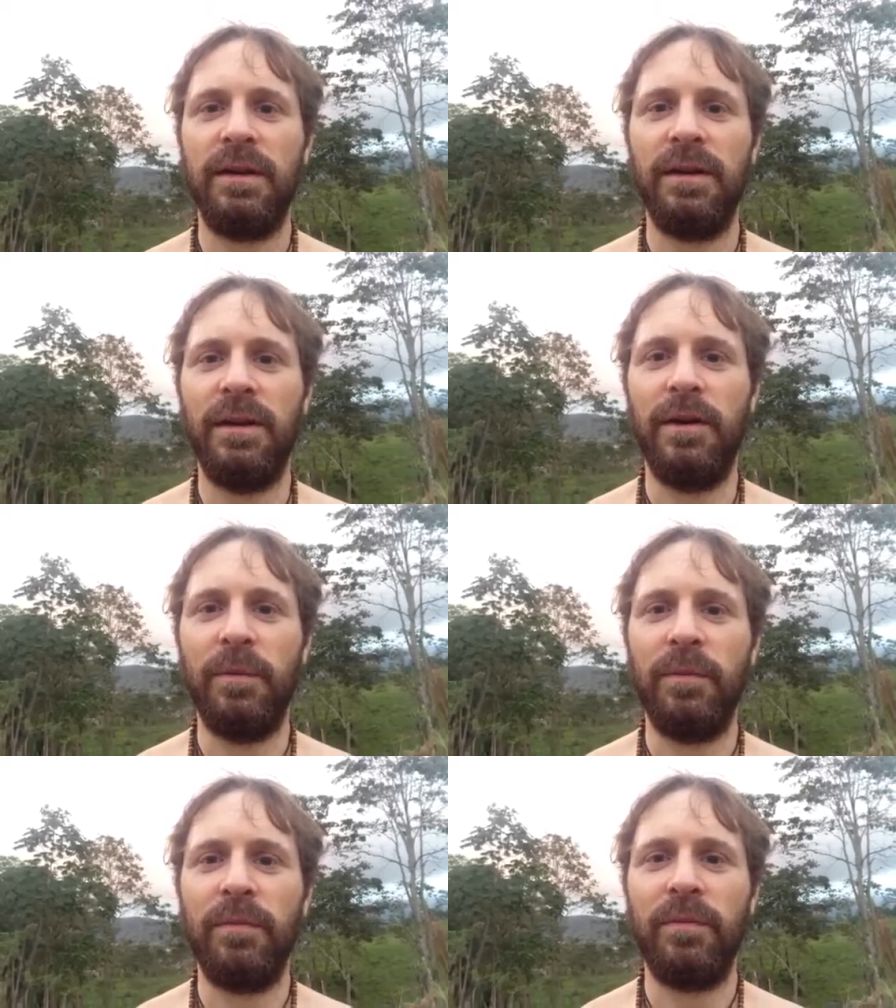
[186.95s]

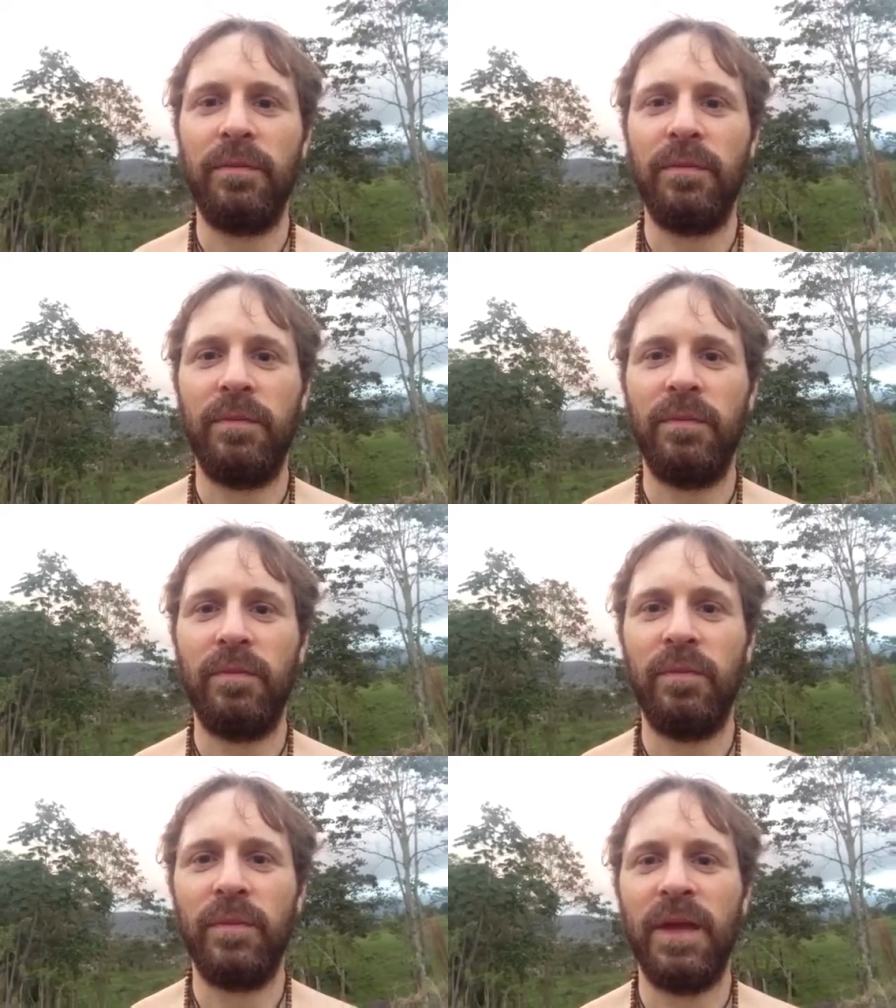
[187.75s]
Um,
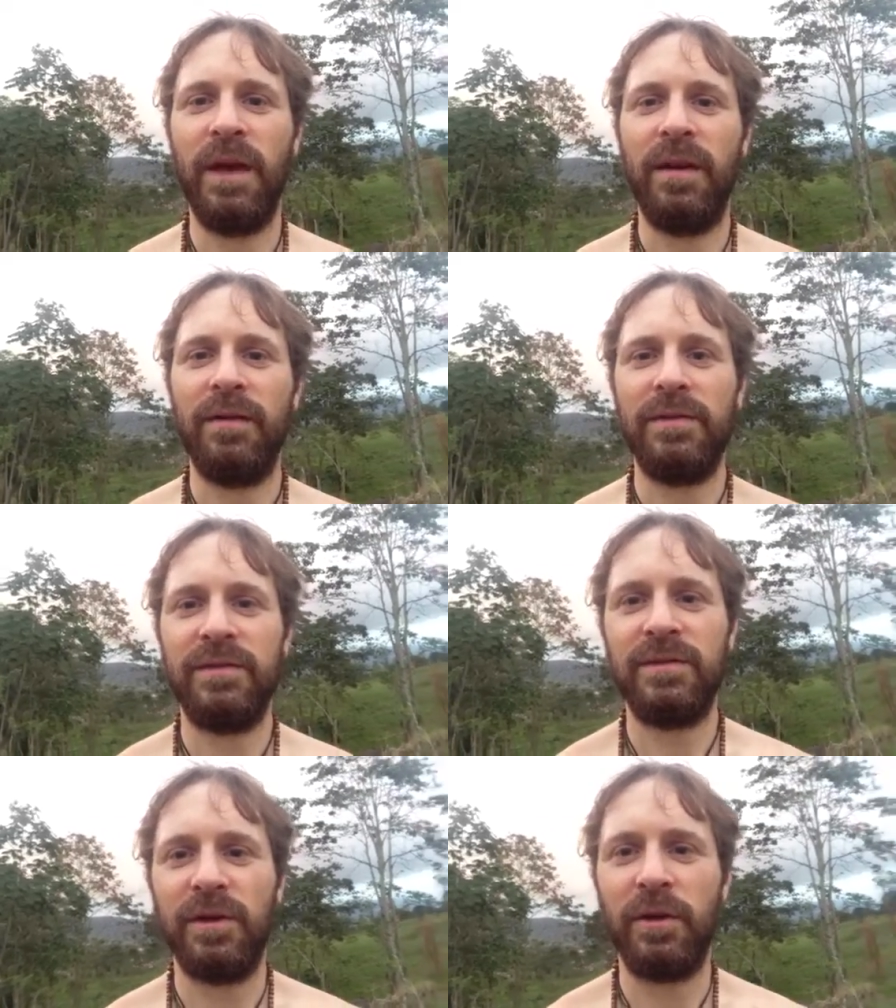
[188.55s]
yeah,
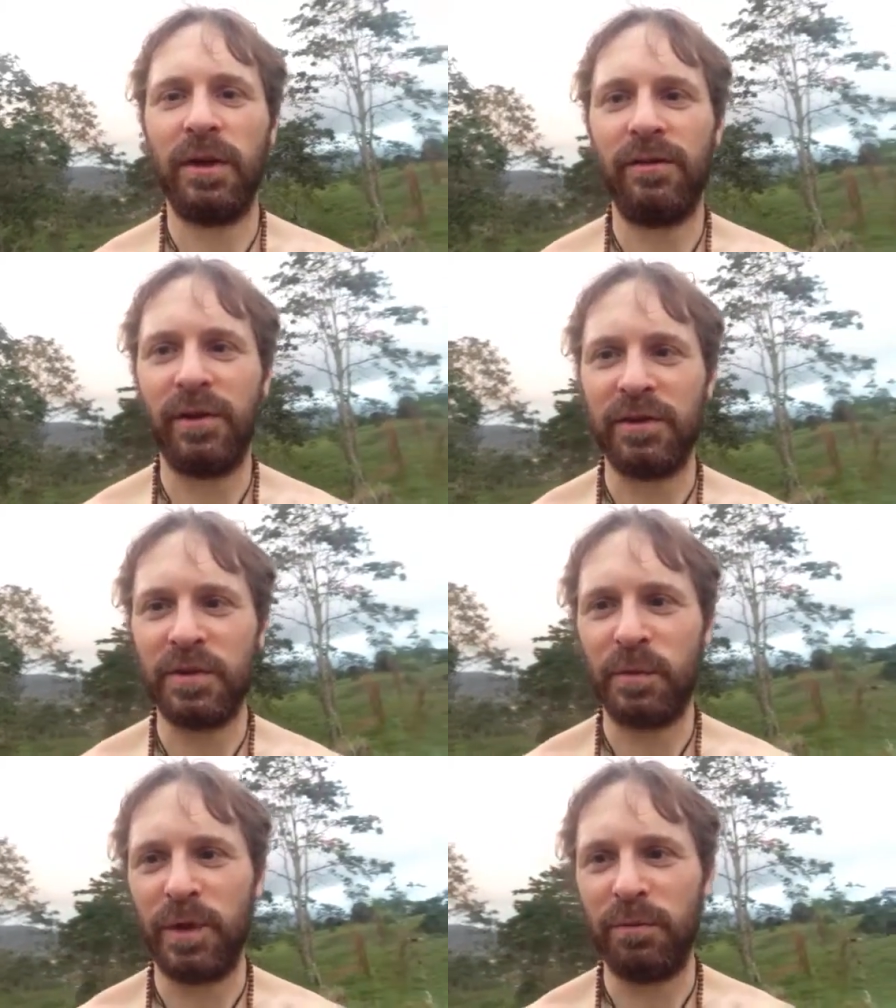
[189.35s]
so I'll give you a little
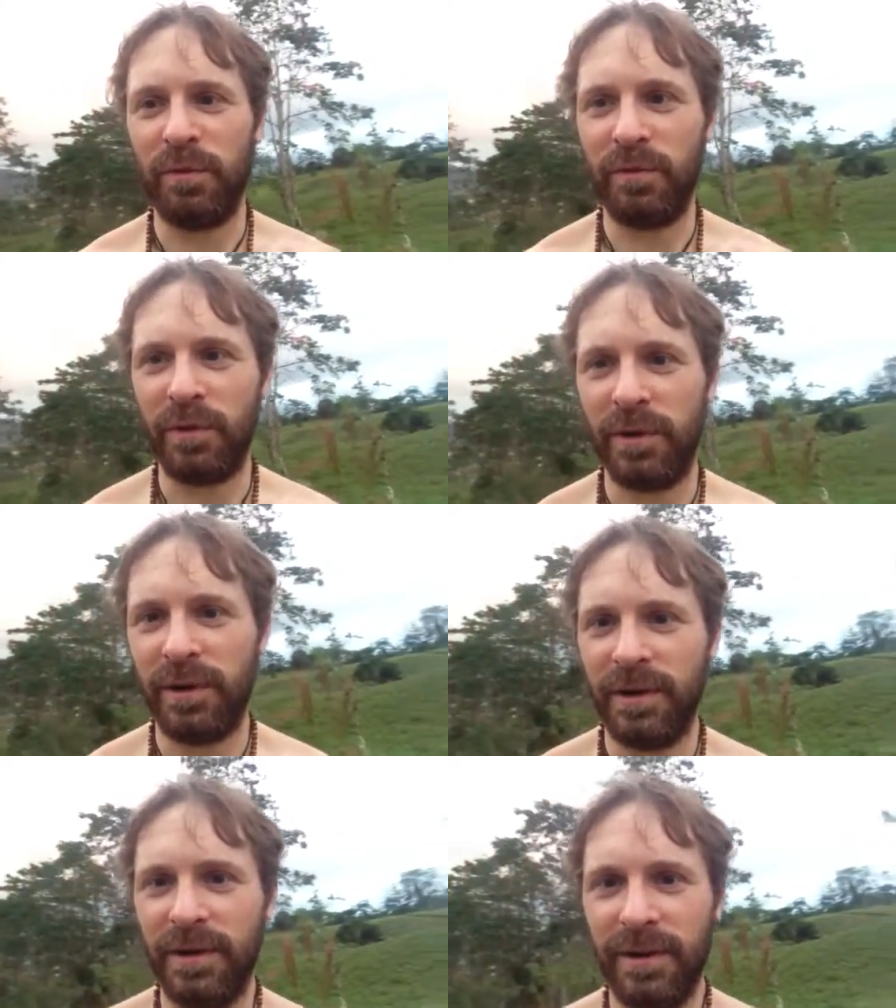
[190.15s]
spin before
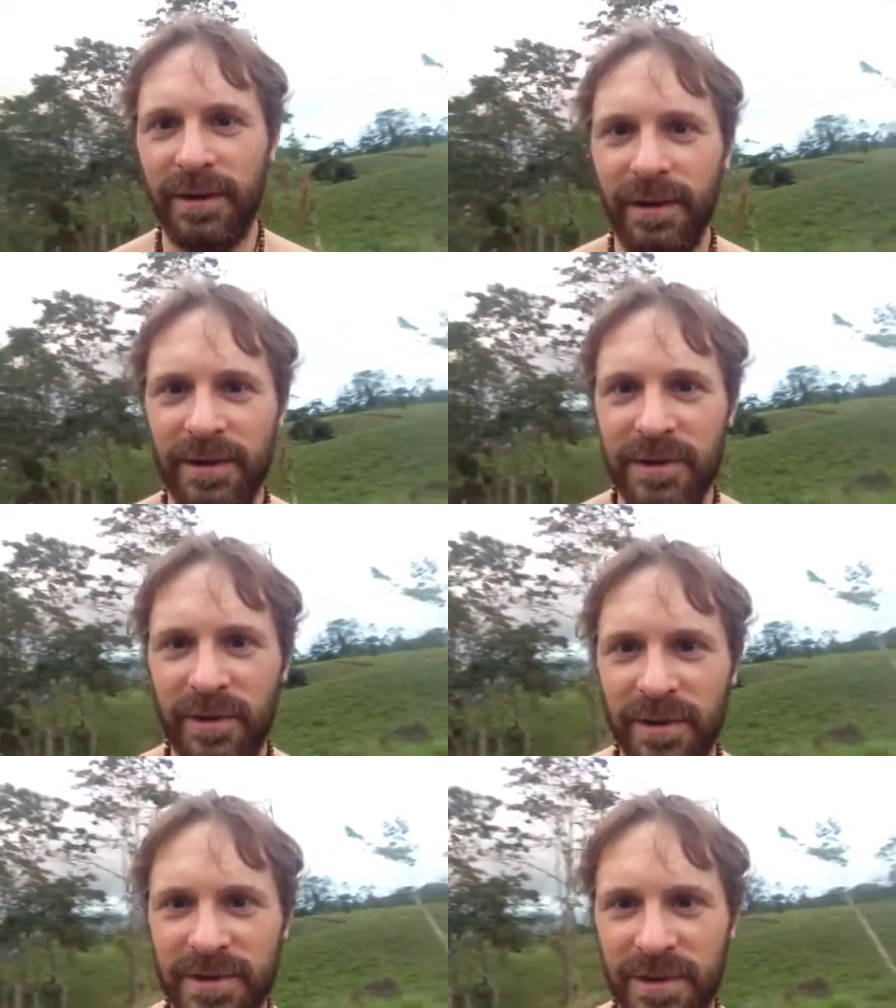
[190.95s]
I
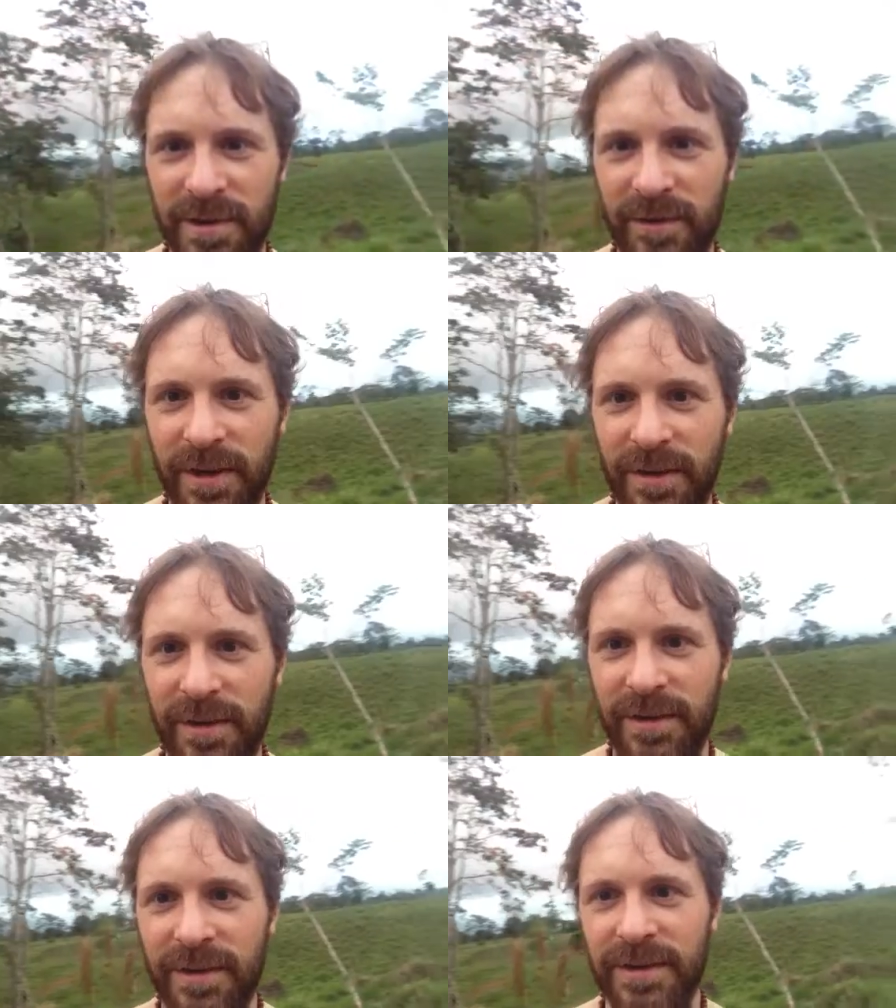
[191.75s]
turn us off here.
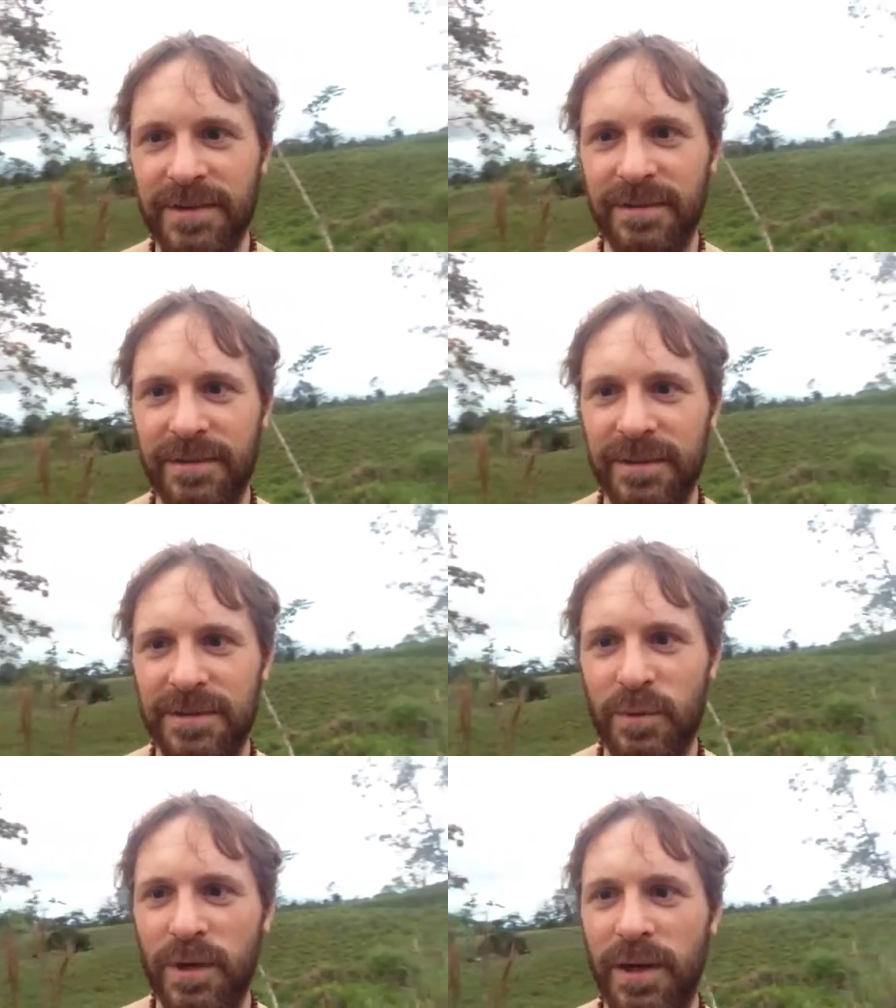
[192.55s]
So this
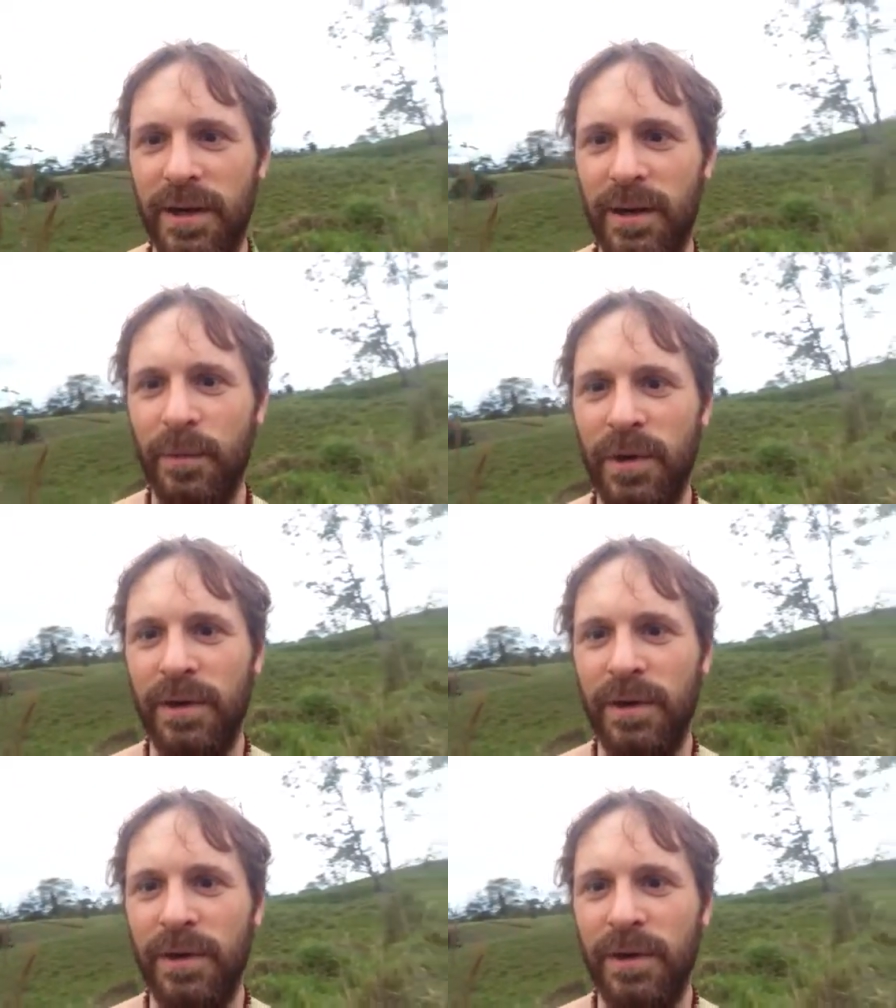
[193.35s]
is where I am.